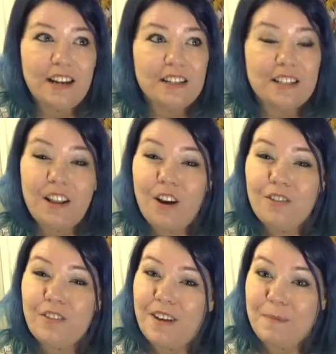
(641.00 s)

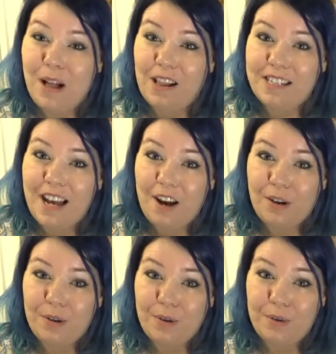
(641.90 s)
Sloan the female
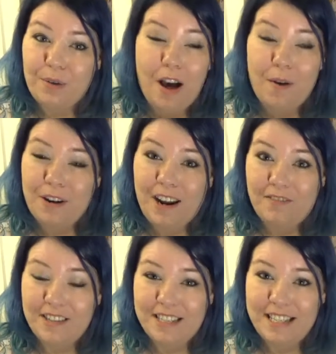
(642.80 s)
otaku. I would
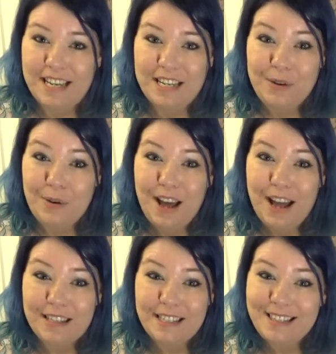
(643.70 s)
love to see your
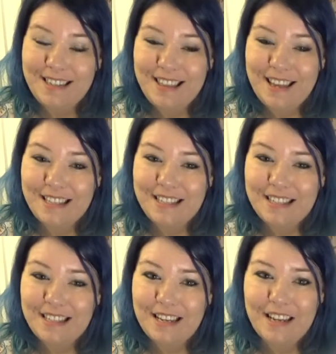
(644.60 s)
answers to
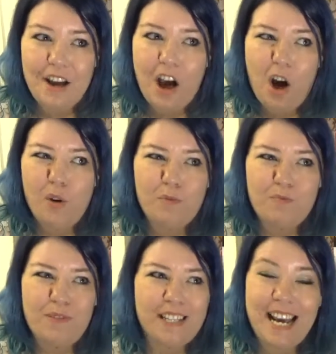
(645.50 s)
this. I'll
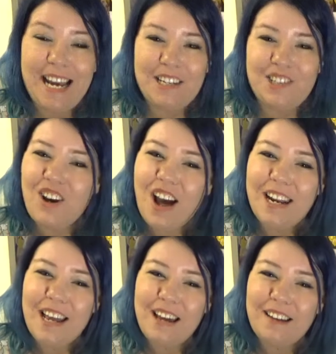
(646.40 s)
tag
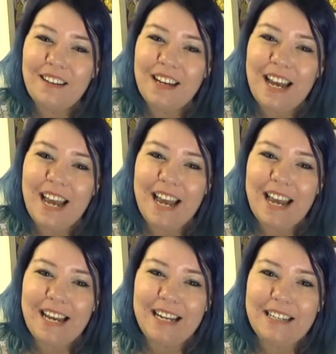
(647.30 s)
Jaila
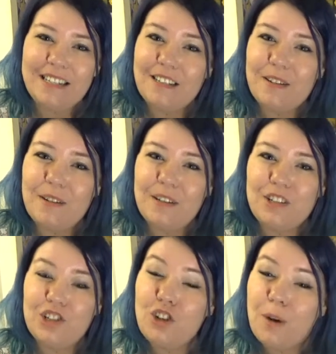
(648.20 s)
and
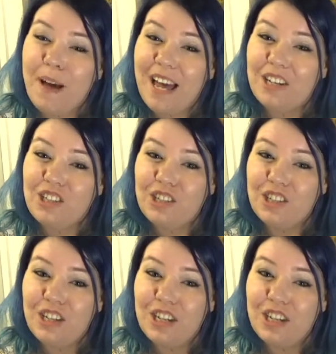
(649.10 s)
Sugar Punch,